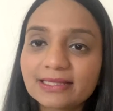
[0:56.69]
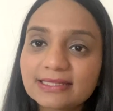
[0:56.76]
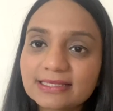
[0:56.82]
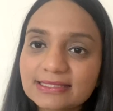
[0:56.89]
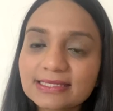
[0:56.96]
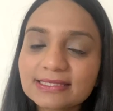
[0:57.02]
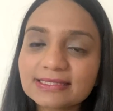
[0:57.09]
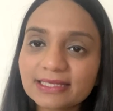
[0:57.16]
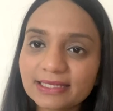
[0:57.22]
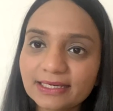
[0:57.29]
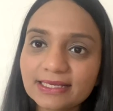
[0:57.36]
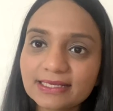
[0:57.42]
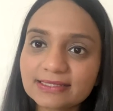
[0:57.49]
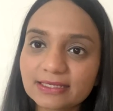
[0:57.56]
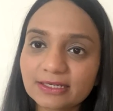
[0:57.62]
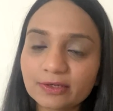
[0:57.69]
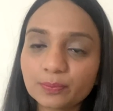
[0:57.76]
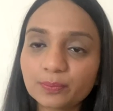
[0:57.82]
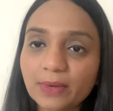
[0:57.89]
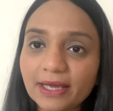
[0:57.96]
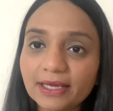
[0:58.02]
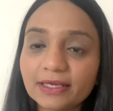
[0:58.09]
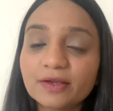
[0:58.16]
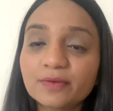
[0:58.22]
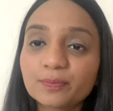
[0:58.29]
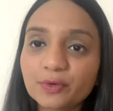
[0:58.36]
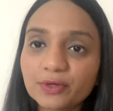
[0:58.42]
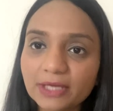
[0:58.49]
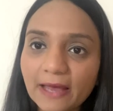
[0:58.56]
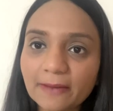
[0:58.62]
This is the reason why
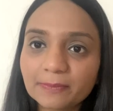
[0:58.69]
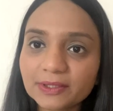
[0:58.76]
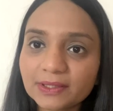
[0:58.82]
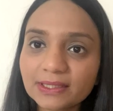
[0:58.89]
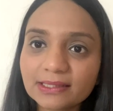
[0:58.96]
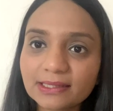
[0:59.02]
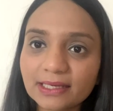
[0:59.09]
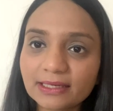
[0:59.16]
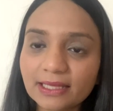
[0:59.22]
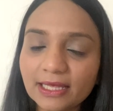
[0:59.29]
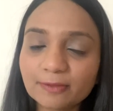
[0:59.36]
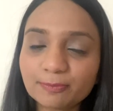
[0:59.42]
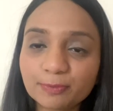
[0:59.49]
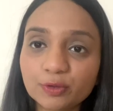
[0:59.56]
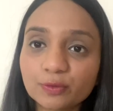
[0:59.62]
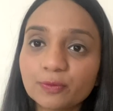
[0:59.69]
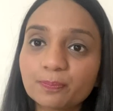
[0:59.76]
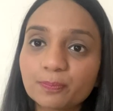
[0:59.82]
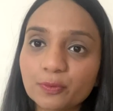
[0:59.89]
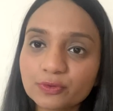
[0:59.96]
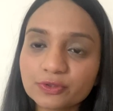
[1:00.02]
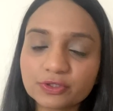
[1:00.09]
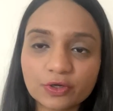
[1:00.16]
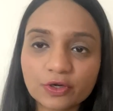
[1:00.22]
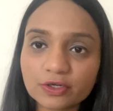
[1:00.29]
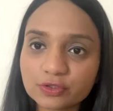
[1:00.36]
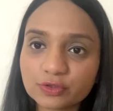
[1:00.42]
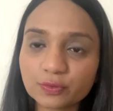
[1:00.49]
vocabulary can help you boost your